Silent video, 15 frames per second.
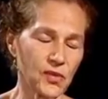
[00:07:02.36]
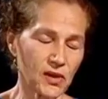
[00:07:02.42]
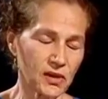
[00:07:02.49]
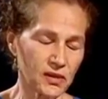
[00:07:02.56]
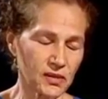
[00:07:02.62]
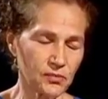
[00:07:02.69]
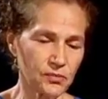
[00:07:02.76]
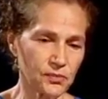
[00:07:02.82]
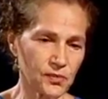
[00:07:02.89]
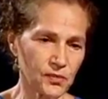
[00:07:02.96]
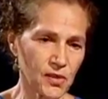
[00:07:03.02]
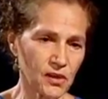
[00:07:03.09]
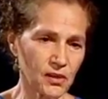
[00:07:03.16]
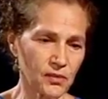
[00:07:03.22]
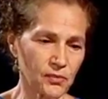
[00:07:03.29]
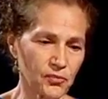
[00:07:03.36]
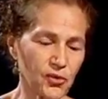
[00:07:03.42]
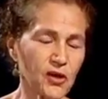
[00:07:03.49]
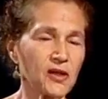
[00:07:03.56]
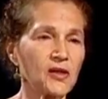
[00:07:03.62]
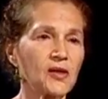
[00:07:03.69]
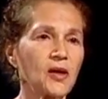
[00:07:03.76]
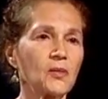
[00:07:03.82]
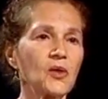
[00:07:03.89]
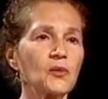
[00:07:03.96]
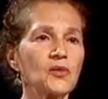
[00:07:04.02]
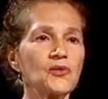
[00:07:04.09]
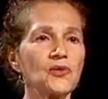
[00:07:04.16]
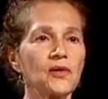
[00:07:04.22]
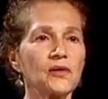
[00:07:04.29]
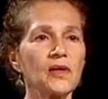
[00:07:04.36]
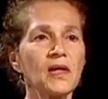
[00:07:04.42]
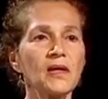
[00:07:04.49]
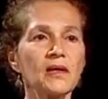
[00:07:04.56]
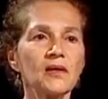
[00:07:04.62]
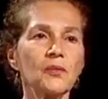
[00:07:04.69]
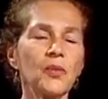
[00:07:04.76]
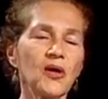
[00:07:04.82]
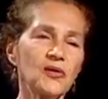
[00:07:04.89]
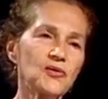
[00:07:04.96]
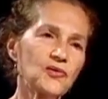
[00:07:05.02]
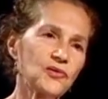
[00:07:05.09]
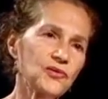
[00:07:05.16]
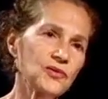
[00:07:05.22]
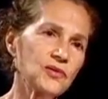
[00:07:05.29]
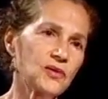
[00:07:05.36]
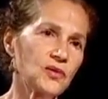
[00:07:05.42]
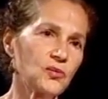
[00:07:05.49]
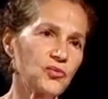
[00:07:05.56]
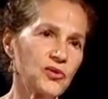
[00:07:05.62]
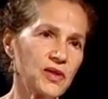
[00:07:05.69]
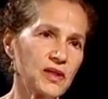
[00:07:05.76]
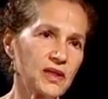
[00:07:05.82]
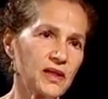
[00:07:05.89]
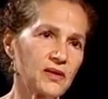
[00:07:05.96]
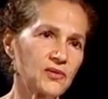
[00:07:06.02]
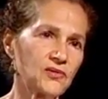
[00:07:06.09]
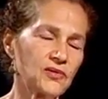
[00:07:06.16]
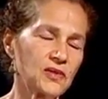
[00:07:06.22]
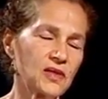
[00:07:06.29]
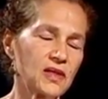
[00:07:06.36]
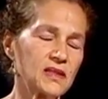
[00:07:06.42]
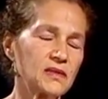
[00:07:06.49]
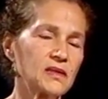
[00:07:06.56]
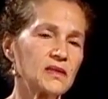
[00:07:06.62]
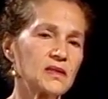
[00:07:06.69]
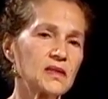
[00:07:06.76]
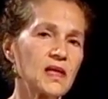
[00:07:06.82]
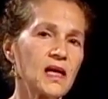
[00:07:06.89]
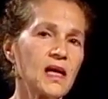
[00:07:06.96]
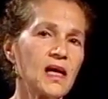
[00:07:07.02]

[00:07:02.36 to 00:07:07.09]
and pranayama, which are the postures and the breathing exercises.